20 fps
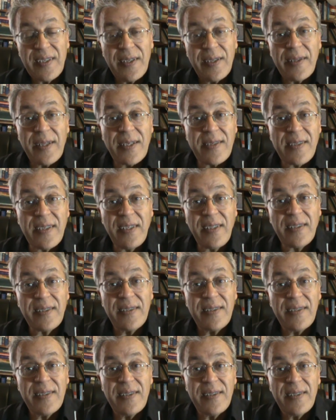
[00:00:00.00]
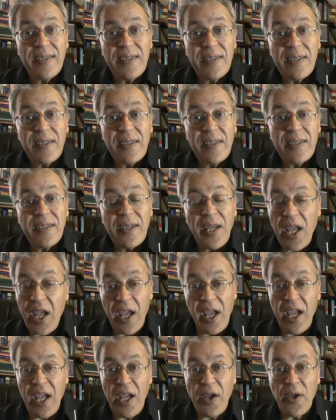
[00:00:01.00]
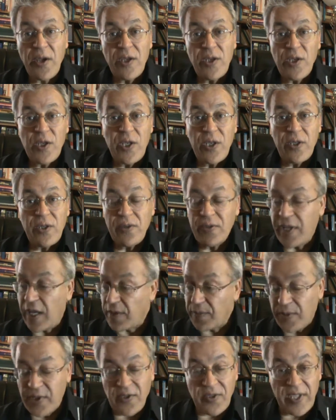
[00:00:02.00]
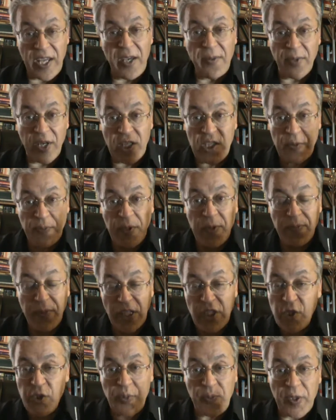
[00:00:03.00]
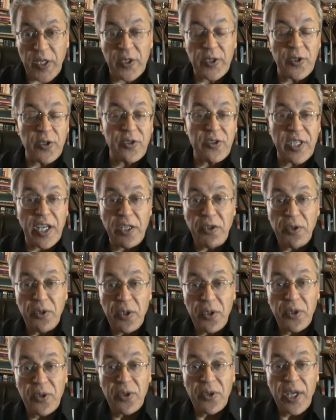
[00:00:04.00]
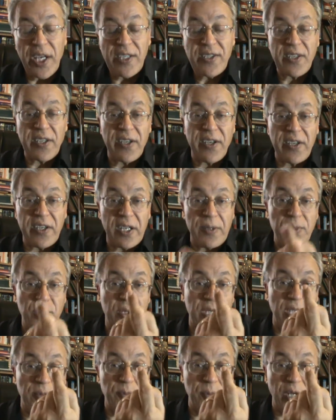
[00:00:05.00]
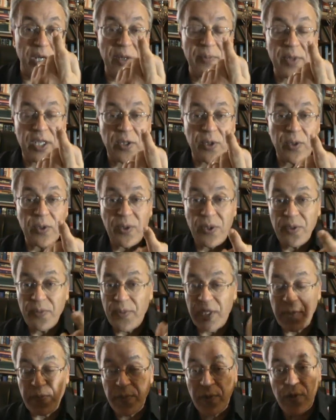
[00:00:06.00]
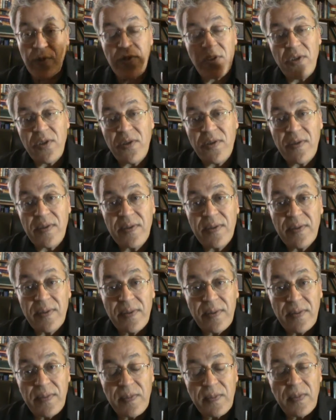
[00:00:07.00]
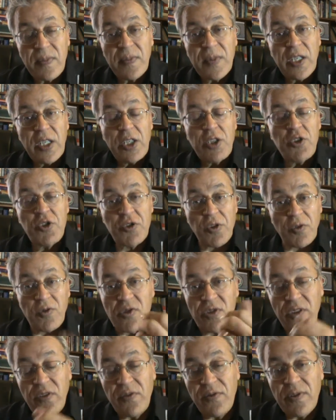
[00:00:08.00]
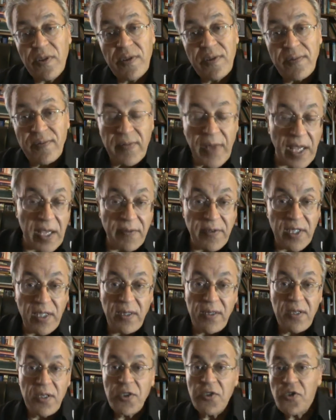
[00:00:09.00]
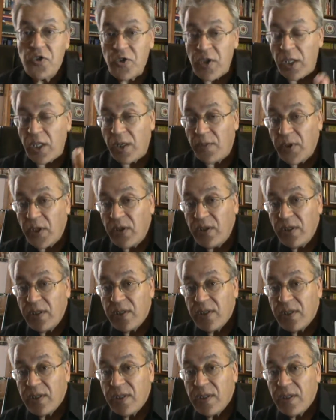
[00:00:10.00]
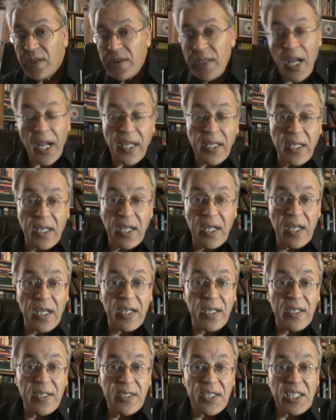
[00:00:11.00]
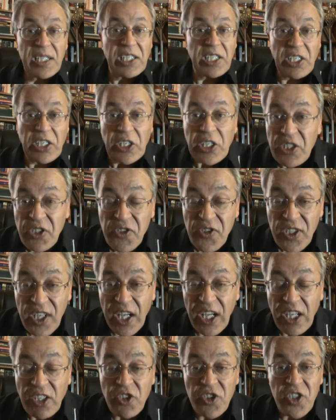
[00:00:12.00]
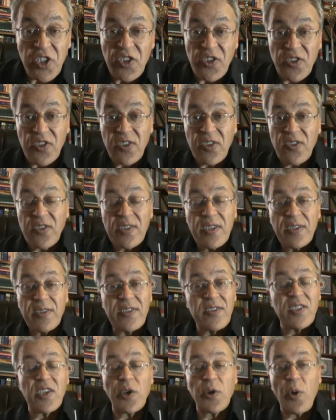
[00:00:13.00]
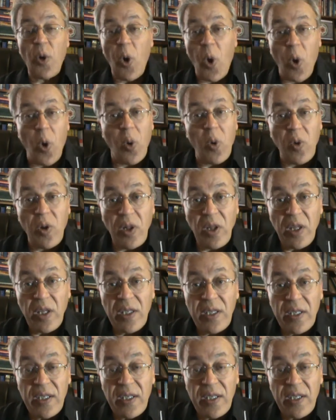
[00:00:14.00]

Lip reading: That's it. That means they must be much superior than you. As an Arab, you got Muhammad alone, but Moses, Joseph, David, Solomon, Yahya, Isa, Jesus, these are all